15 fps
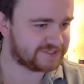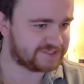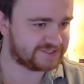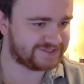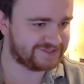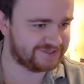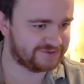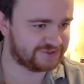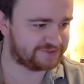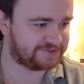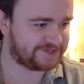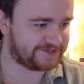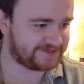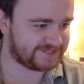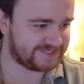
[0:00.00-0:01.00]
You would have
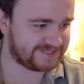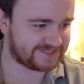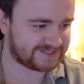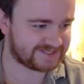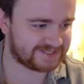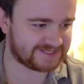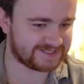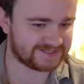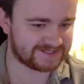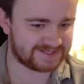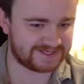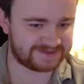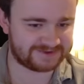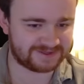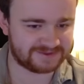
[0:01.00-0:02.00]
been nice last turn.
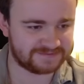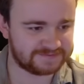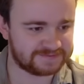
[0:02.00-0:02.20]
Oh, well.